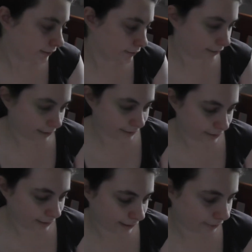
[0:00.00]
like,
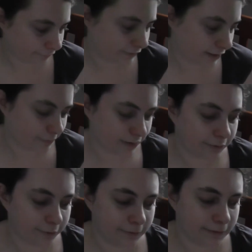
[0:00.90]
have them
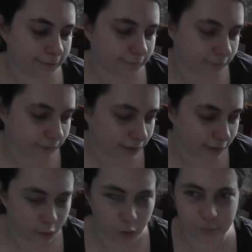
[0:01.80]
include Owen in the
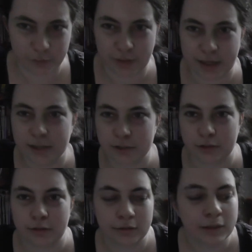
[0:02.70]

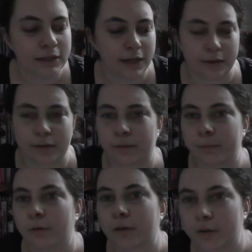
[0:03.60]
conversation at this
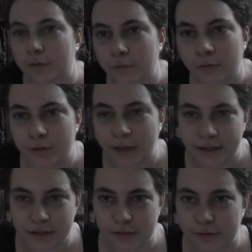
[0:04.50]
point, or
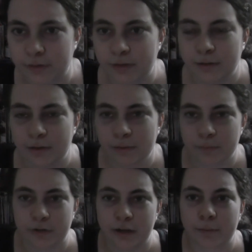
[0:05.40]
like just
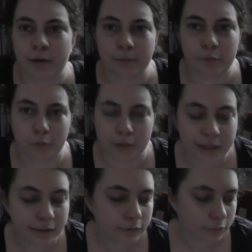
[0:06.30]
bring him up more
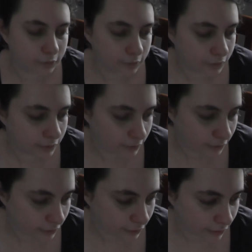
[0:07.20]
later?
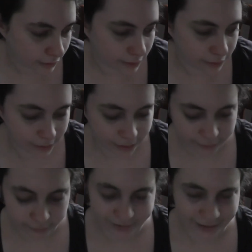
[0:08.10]
And then I had
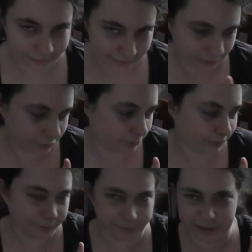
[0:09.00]
to, I guess, do a bit
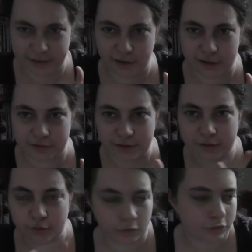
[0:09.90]
of research for
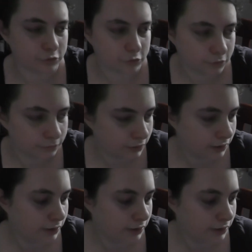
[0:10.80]
his costume,